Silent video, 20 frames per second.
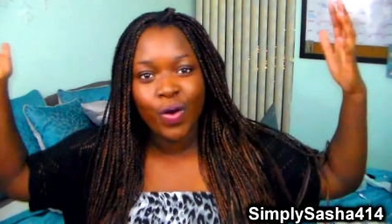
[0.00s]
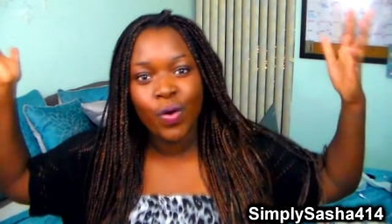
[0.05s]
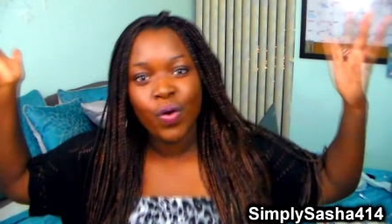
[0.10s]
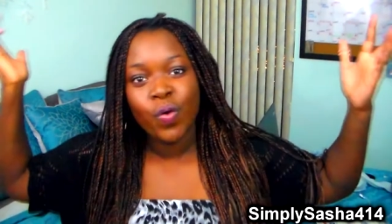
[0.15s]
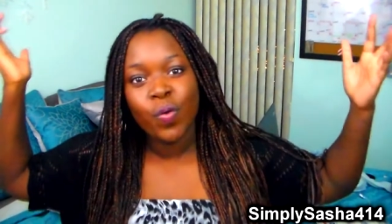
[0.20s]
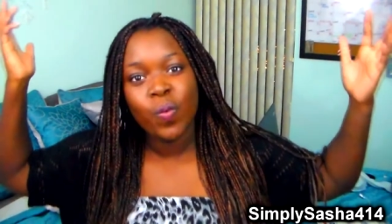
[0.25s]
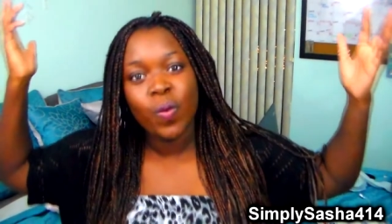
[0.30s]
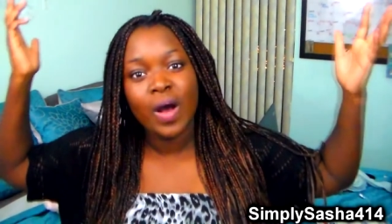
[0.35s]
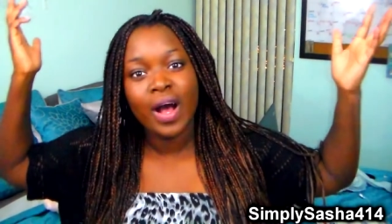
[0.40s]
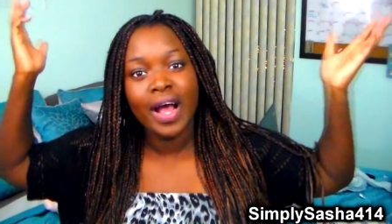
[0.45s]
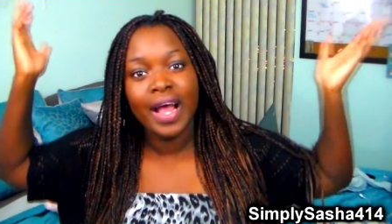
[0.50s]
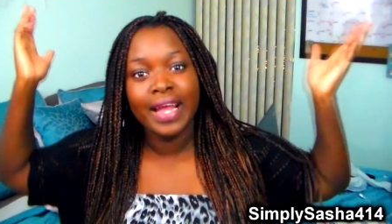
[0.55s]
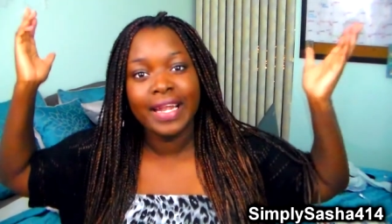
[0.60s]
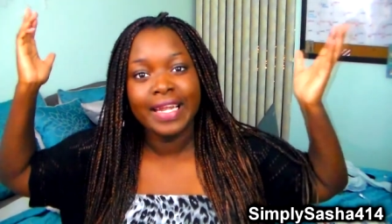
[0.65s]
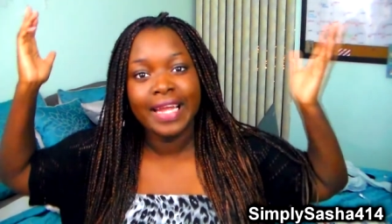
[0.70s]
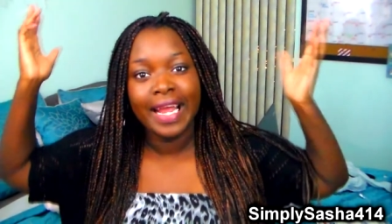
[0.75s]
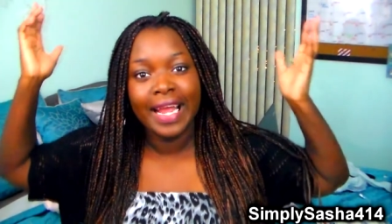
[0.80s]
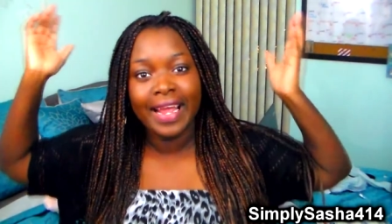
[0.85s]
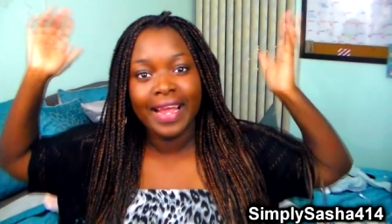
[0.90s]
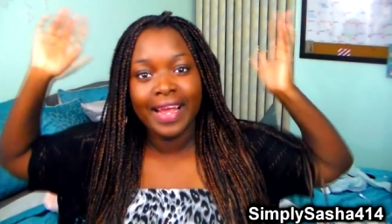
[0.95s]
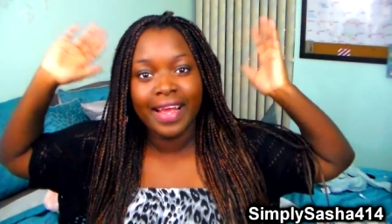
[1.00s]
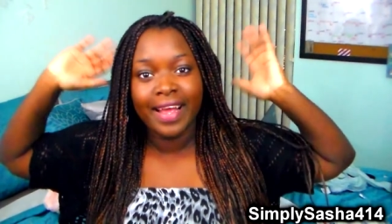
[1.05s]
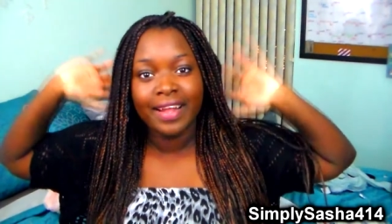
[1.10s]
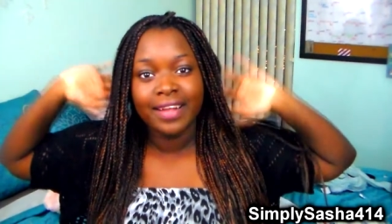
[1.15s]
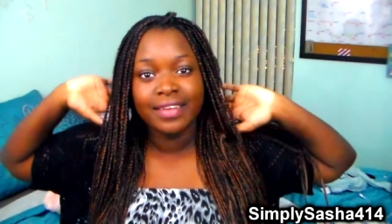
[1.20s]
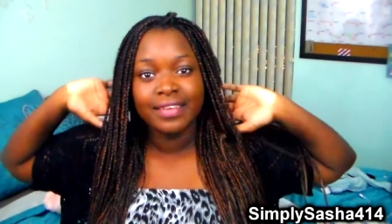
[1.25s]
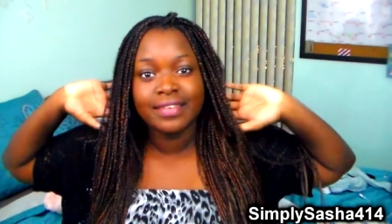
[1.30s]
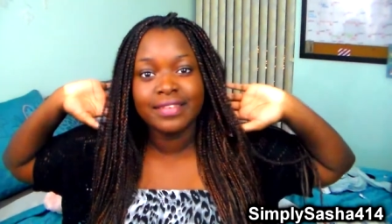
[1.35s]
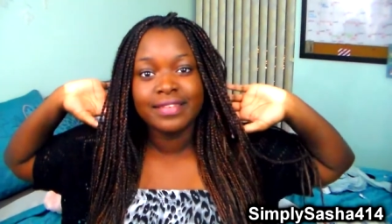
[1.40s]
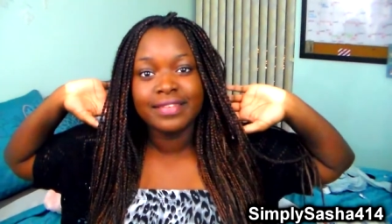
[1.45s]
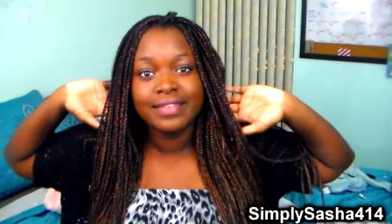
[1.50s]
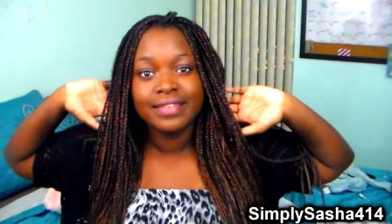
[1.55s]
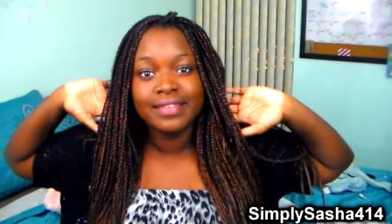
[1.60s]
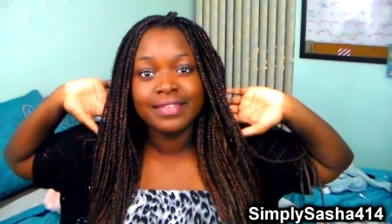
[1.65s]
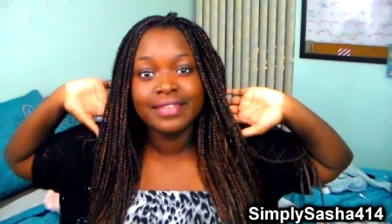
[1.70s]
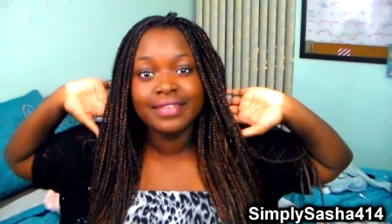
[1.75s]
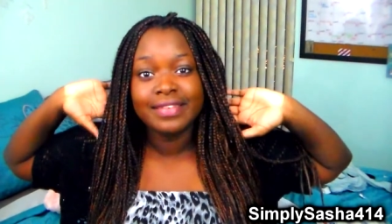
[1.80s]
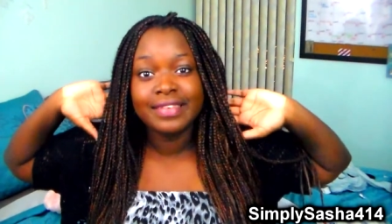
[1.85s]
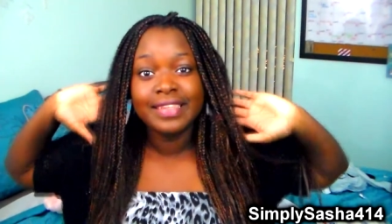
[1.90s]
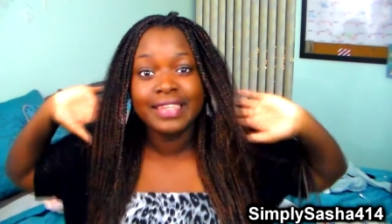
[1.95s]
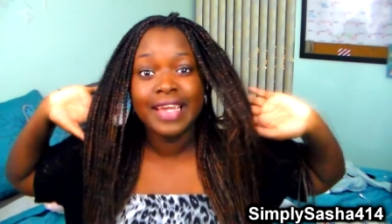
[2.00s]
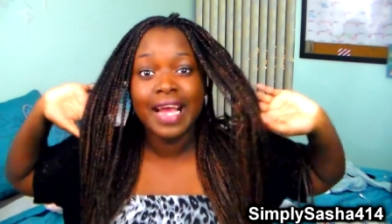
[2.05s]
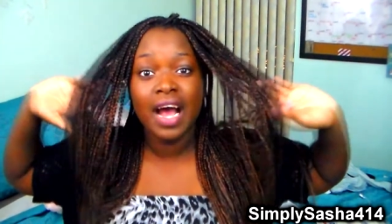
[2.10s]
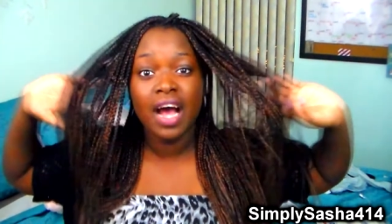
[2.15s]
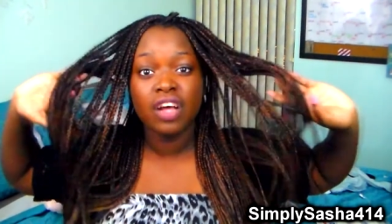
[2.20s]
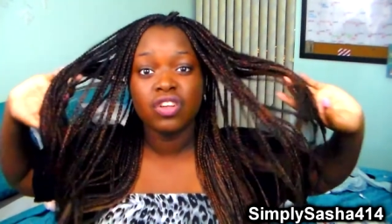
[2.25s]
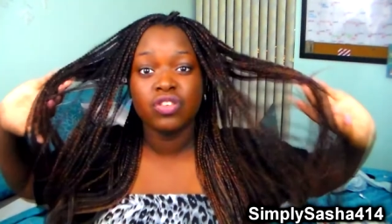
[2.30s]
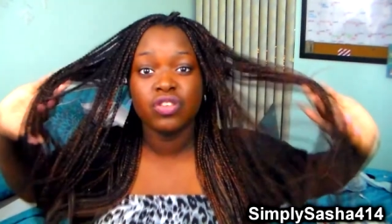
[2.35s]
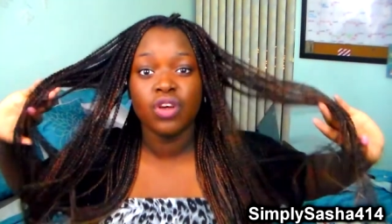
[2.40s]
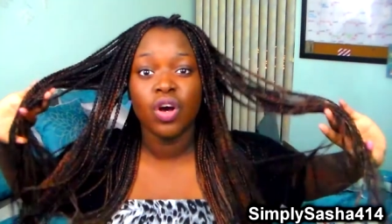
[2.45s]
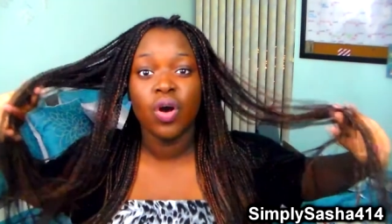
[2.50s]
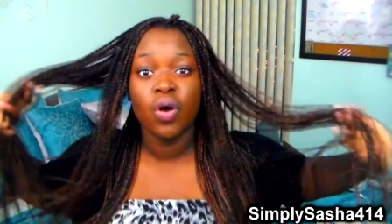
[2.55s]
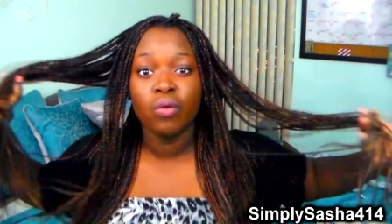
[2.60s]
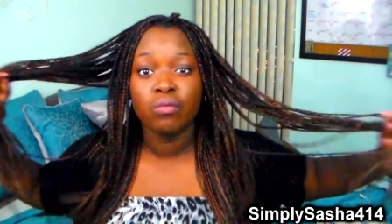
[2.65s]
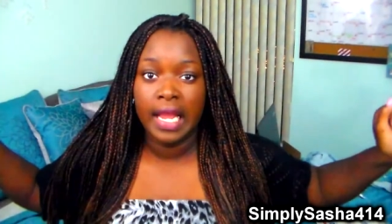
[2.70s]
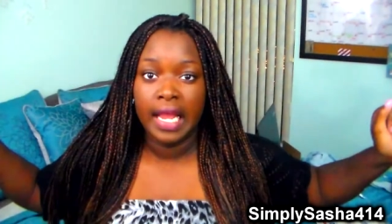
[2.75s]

who won and yeah so